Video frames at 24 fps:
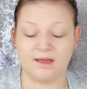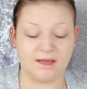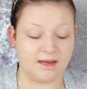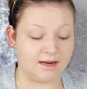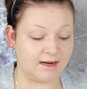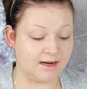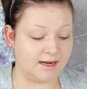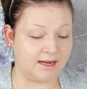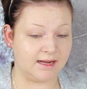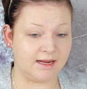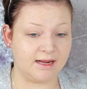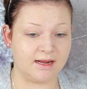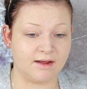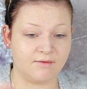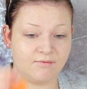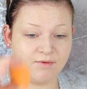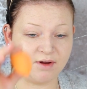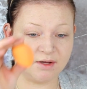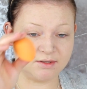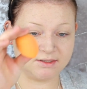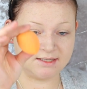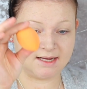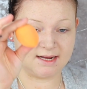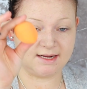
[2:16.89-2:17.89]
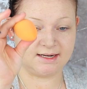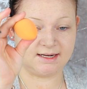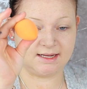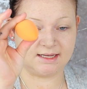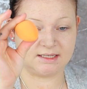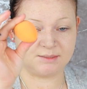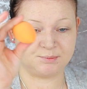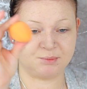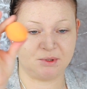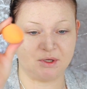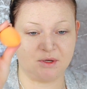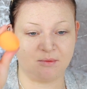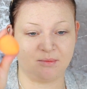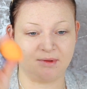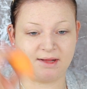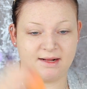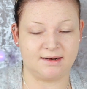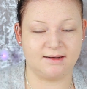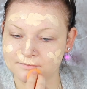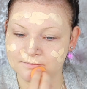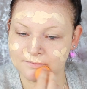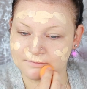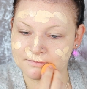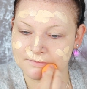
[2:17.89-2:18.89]
a Real Techniques Beauty
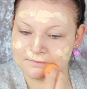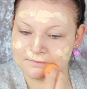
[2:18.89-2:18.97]
Blend.